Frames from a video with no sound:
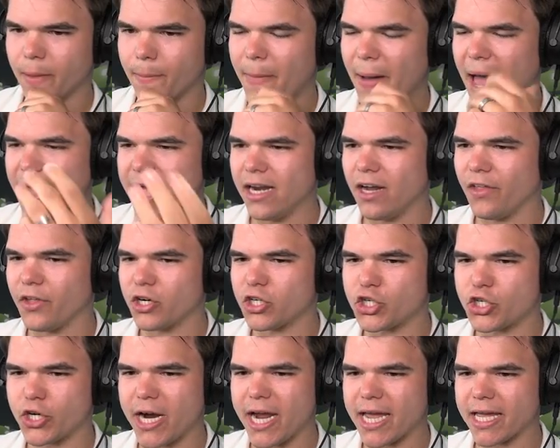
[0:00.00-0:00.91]
Could buy another
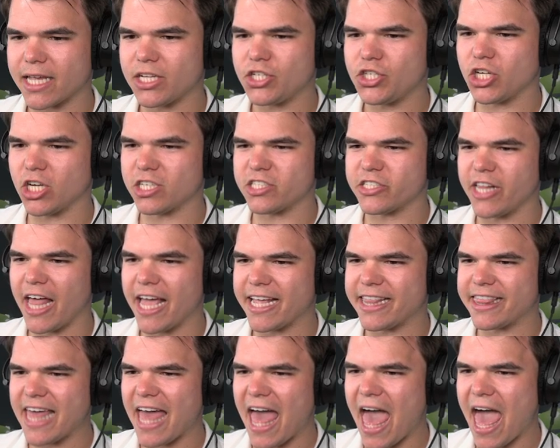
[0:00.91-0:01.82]
trick just
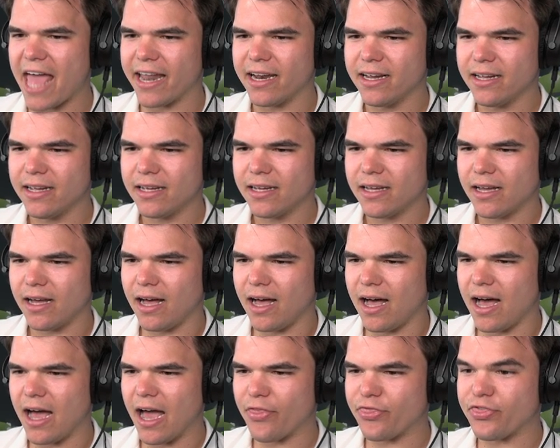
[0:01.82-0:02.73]
like that.
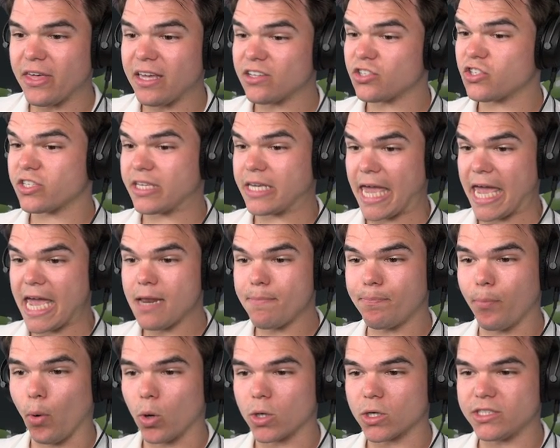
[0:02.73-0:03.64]
I think
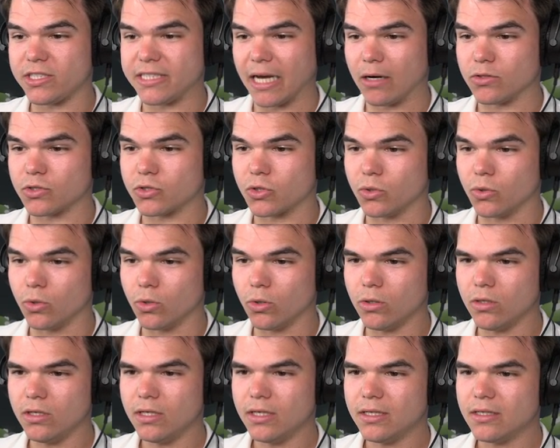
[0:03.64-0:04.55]
skateboard sounds
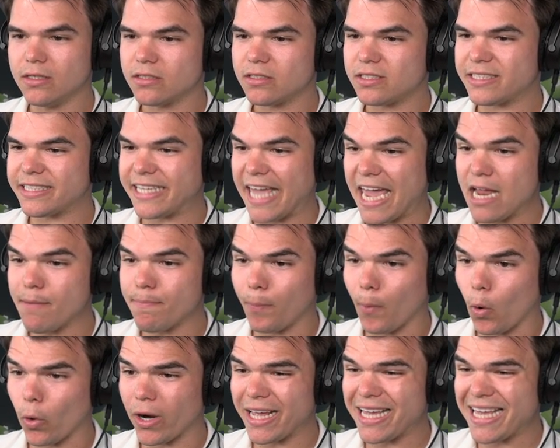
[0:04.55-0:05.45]
cool.
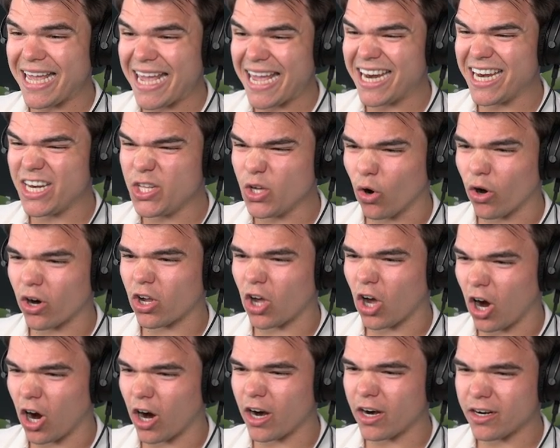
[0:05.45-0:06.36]
Skateboarding in your
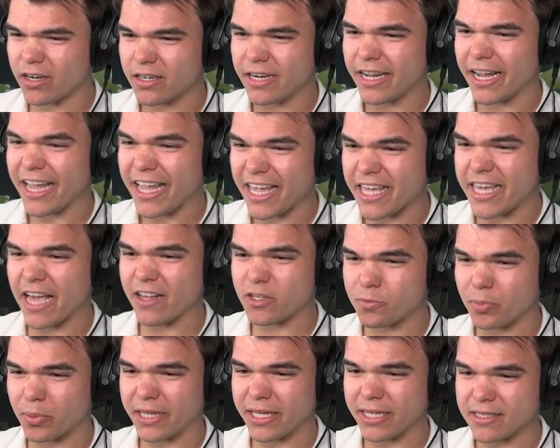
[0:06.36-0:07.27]
cart?
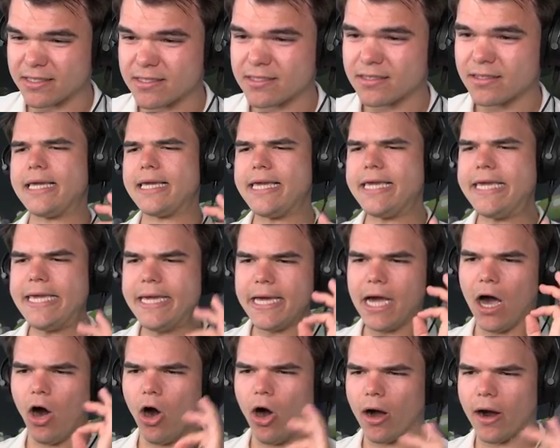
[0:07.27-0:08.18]
Yes, please. E,
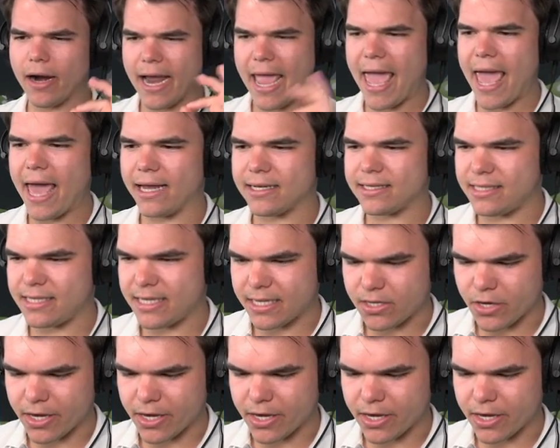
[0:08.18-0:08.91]
R, and T.